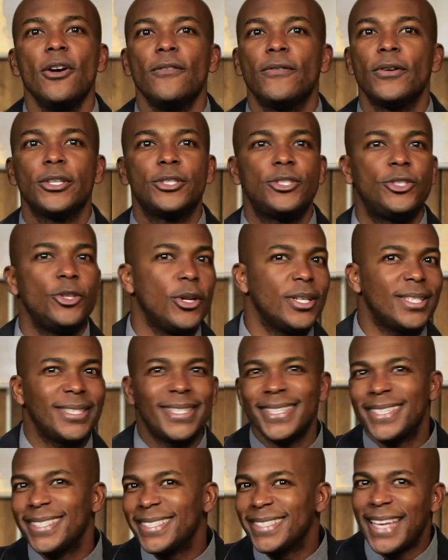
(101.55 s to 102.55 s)
for the students
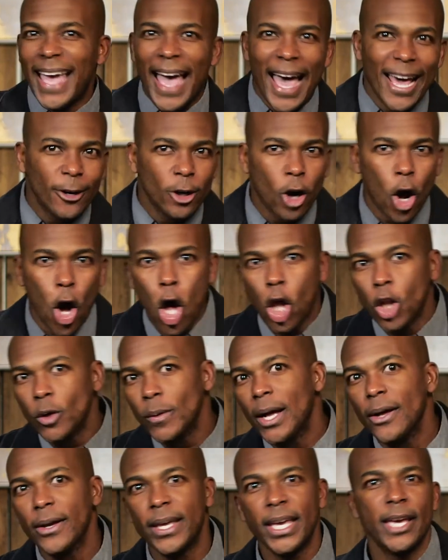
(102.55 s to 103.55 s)
to scatter all
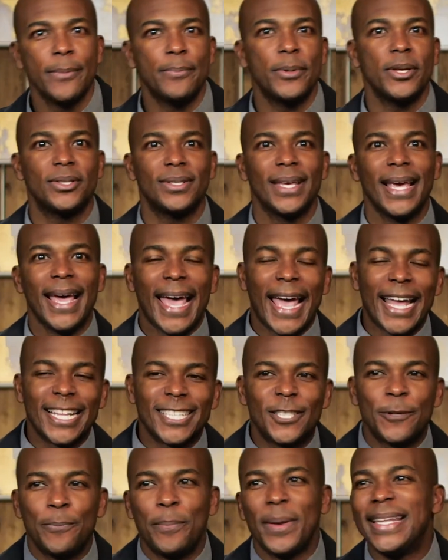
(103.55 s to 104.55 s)
around campus
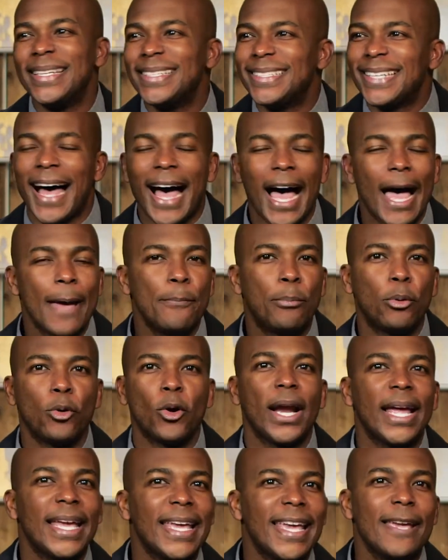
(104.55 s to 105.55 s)
and spend time
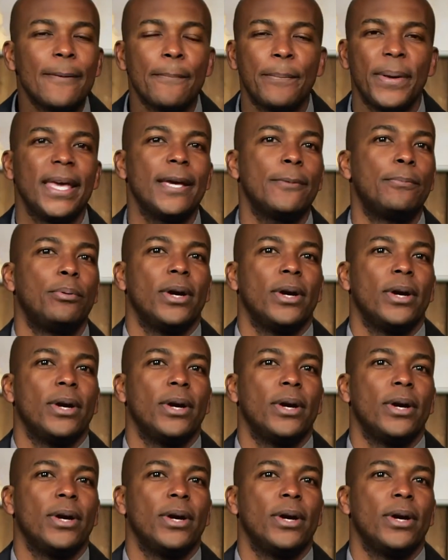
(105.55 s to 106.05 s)
praying big